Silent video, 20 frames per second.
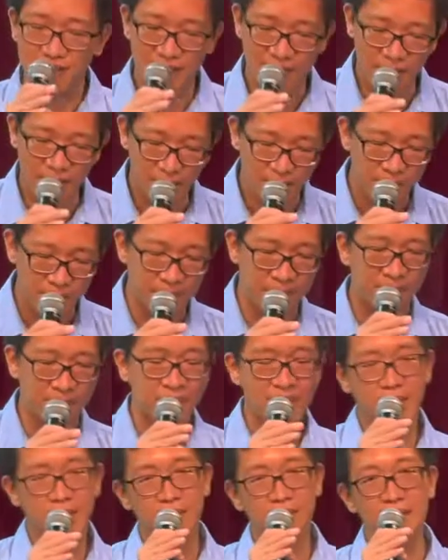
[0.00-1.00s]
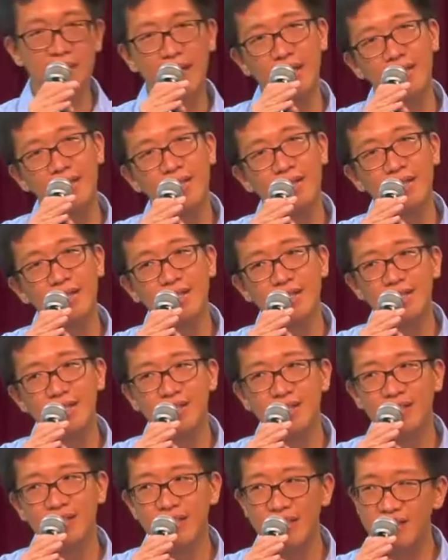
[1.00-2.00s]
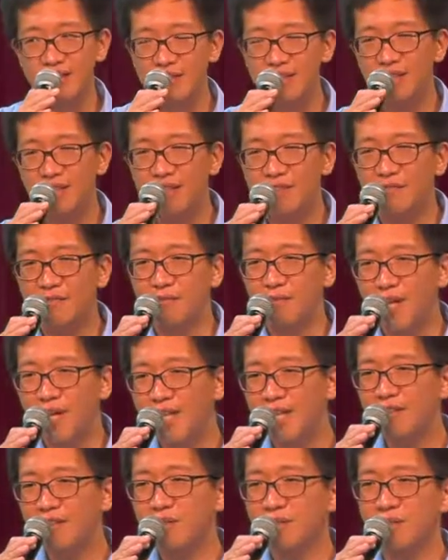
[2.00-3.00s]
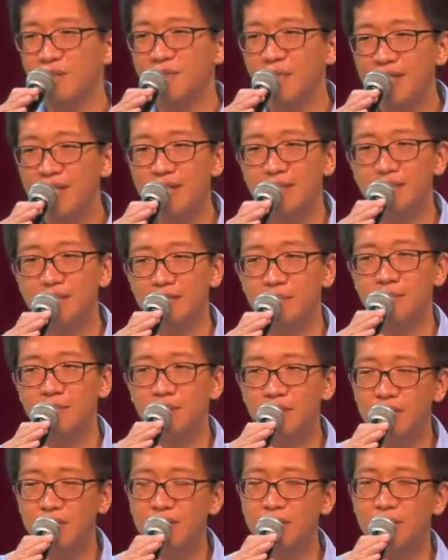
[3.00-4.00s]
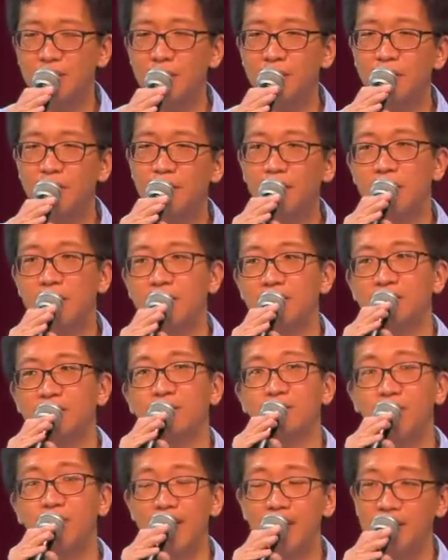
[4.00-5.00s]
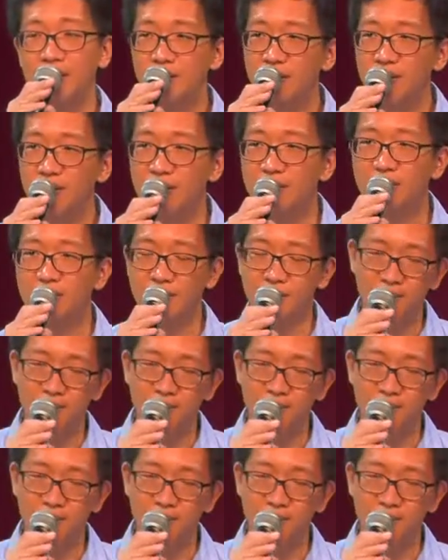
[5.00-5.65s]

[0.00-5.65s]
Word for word: sin, but then why, do, why does Scripture describe them as righteous?